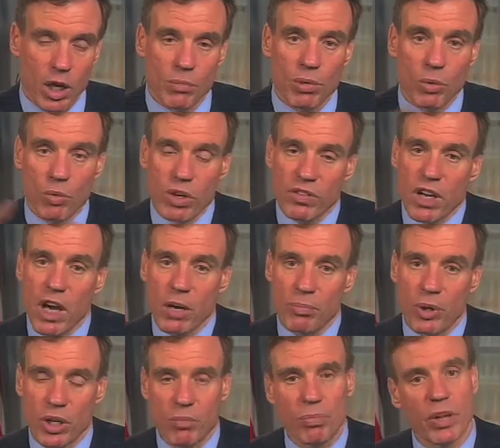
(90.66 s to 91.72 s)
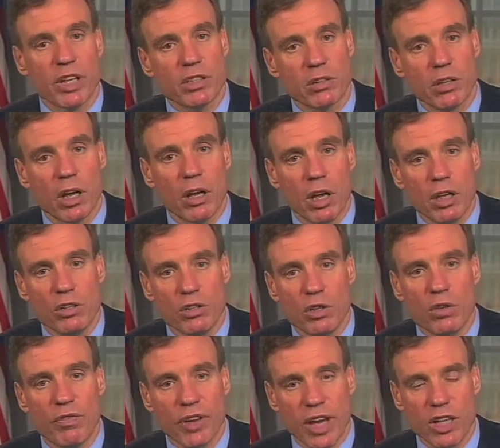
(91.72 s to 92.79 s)
but we've got to put in place a
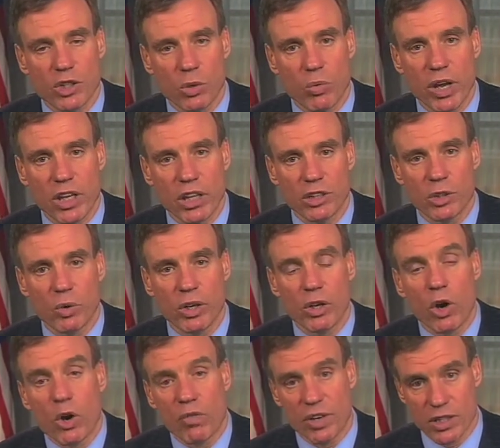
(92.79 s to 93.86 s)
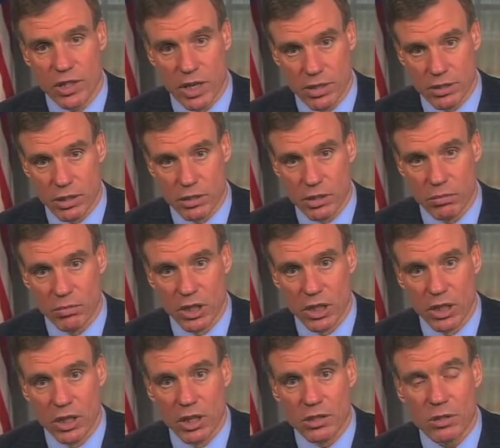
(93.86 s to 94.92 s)
new financial regulatory oversight system
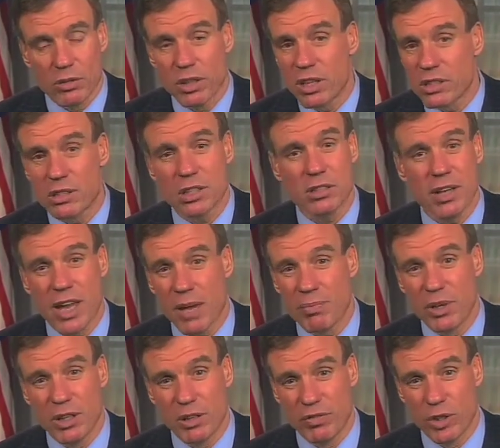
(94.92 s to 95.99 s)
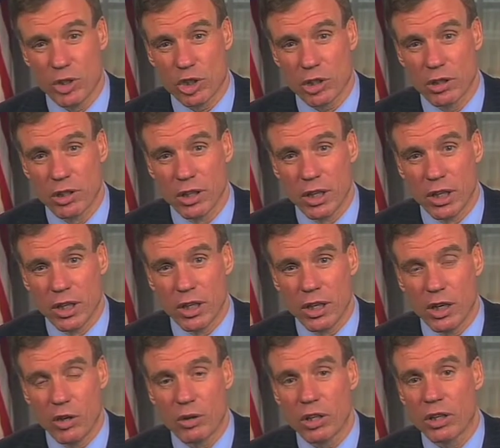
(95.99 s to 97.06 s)
so that this doesn't happen in the future.
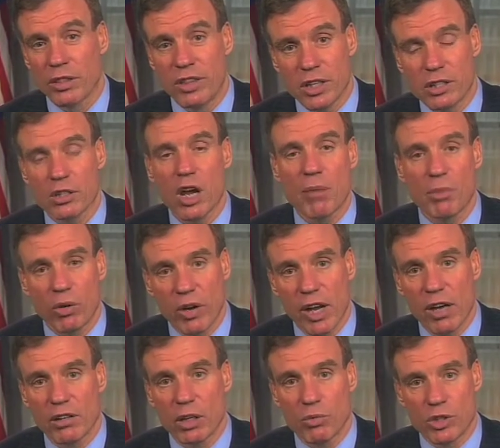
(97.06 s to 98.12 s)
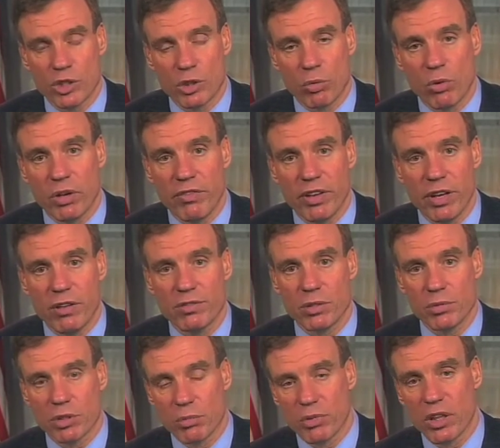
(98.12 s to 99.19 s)
This time around it was derivatives
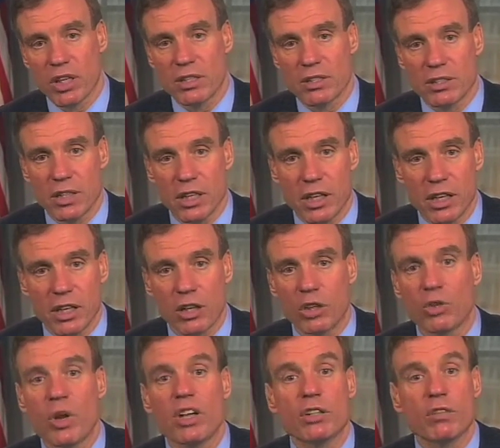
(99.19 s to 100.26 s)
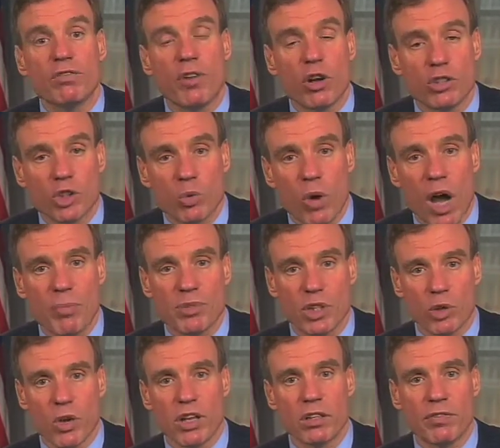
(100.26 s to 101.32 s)
and some of these credit default swaps
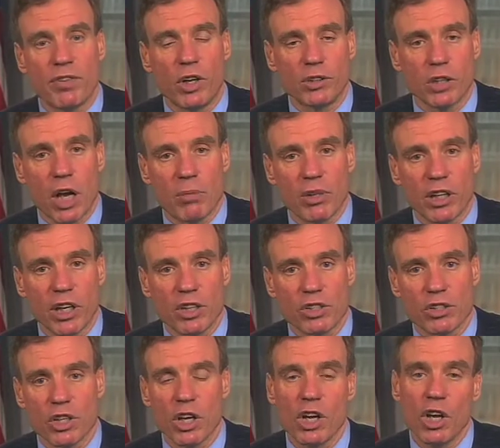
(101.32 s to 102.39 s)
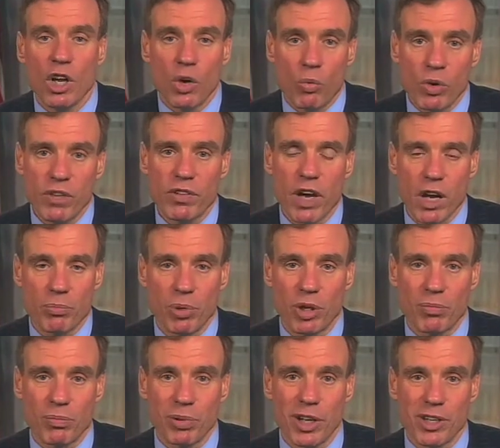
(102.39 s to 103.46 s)
and credit default obligations. We've got to put
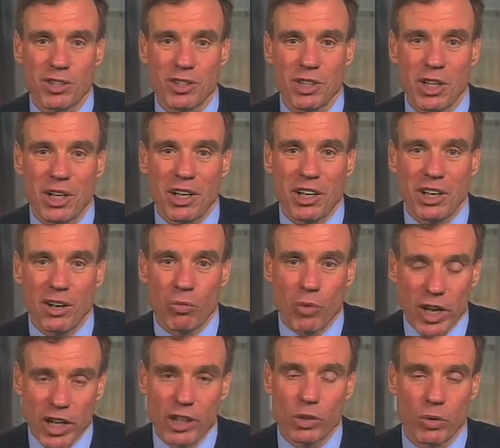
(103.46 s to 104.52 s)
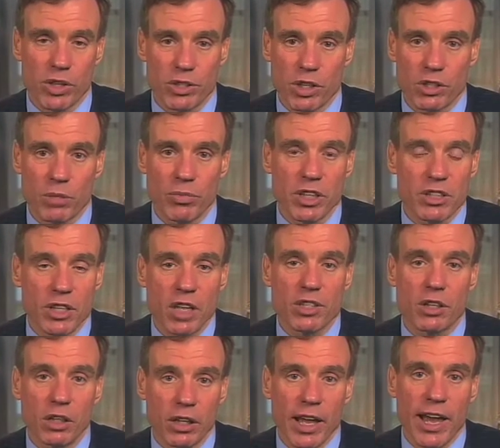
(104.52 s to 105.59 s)
in place a regulatory system that
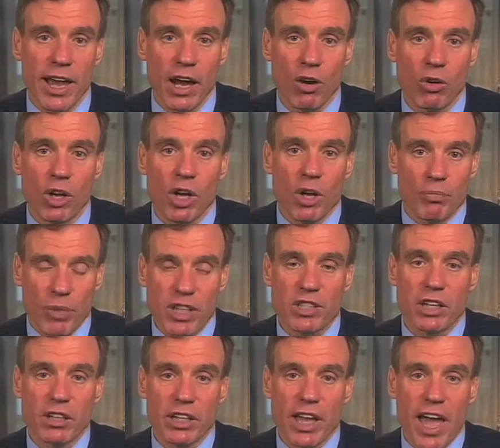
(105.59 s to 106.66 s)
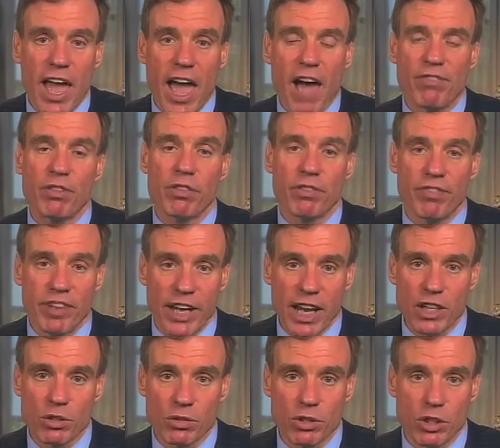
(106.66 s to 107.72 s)
doesn't allow basically half of the
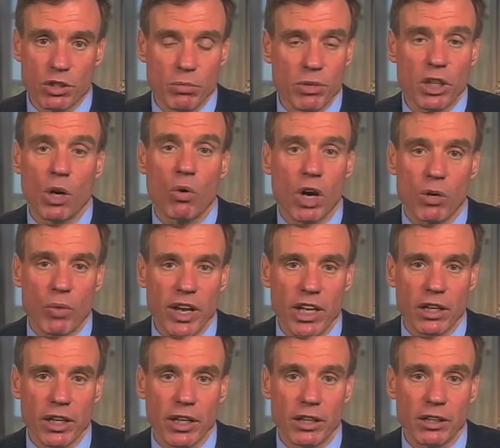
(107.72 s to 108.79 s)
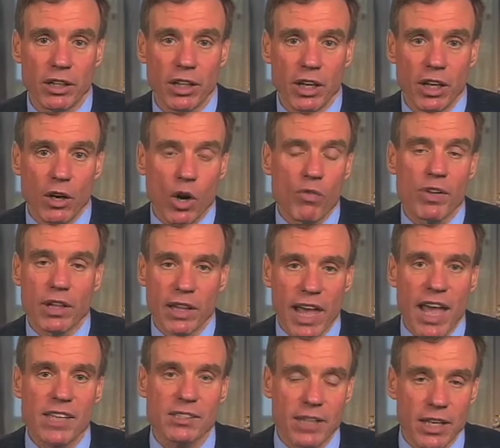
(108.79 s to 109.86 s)
financial system to go unregulated. Over the
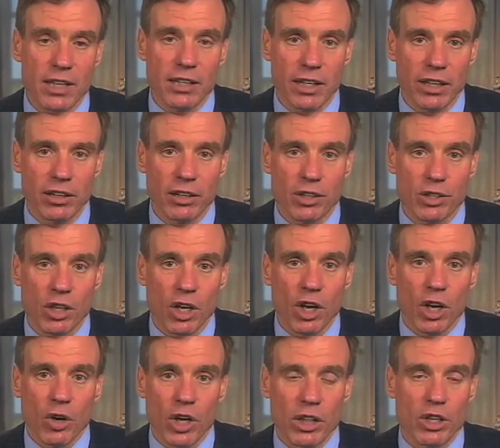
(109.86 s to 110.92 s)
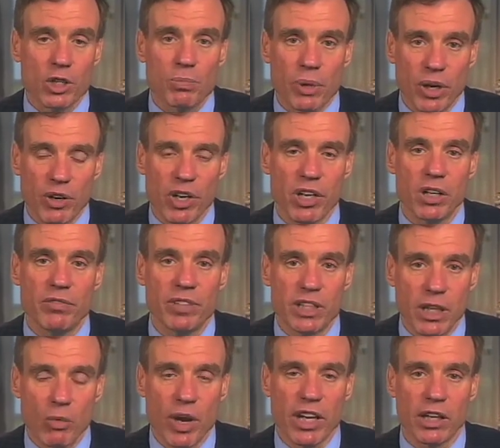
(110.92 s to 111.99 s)
last 8 years, in this period of
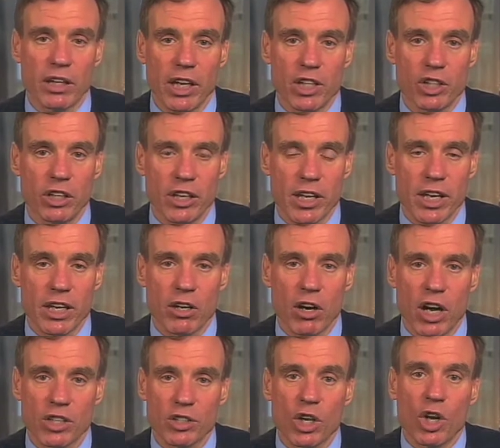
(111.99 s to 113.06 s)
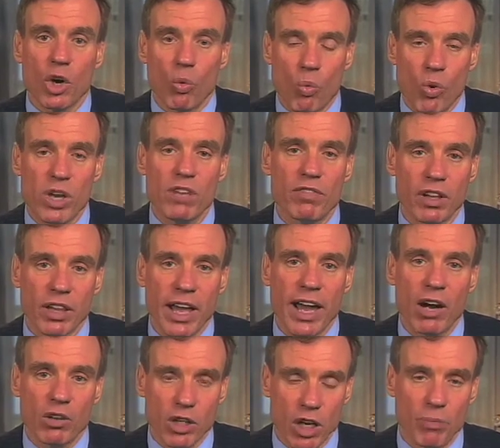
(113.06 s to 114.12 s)
deregulation at any cost, we've
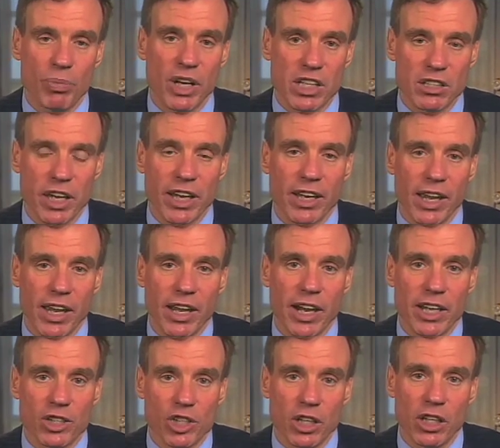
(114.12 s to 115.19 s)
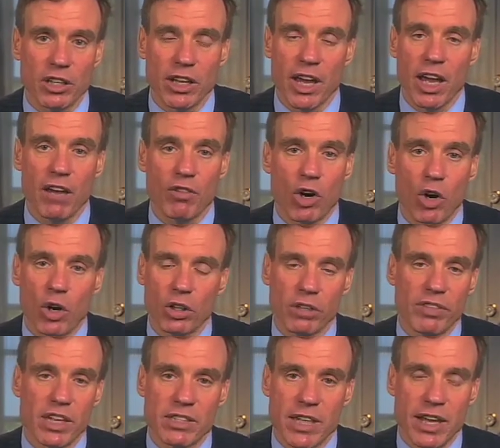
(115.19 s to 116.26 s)
allowed companies like AIG to have all
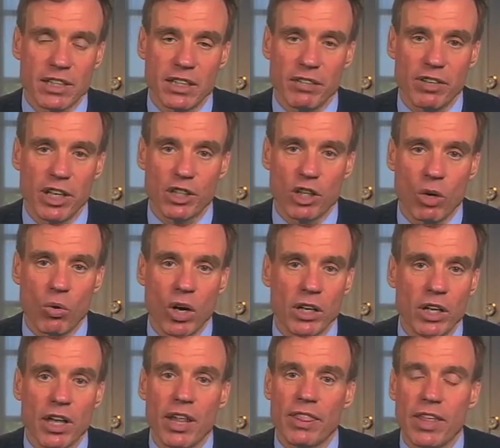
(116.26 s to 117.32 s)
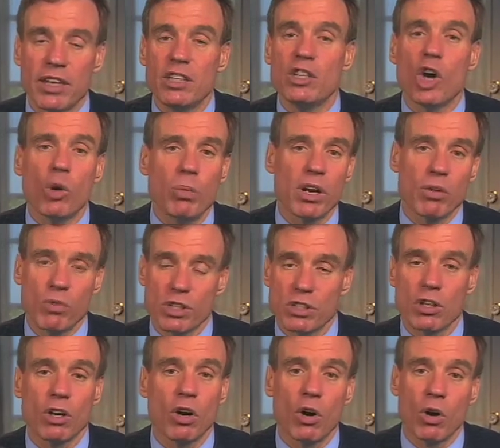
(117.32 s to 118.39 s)
of these activities go on that nobody
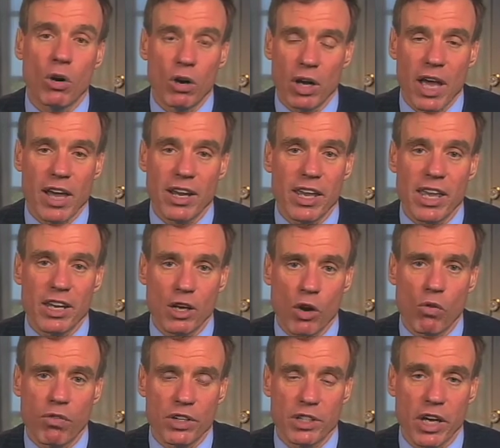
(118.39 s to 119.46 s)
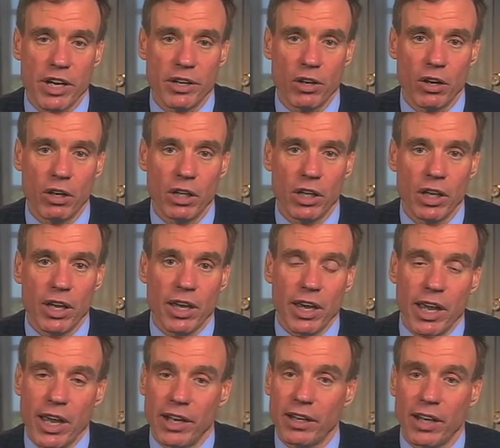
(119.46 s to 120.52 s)
had any oversight at all.
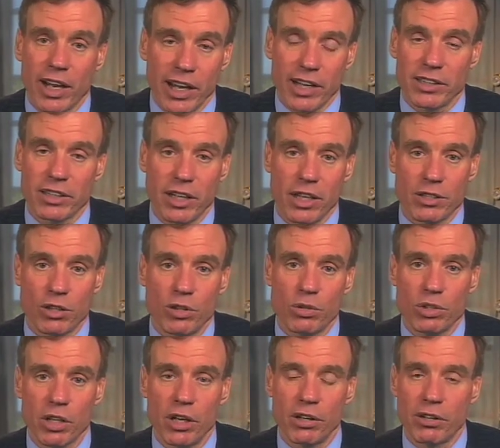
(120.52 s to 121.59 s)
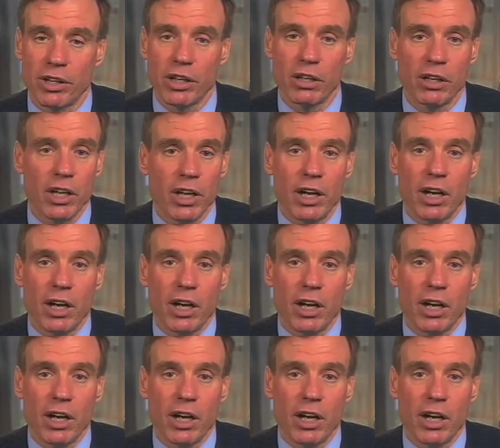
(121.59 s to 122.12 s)
And I got to tell you, as a new senator here,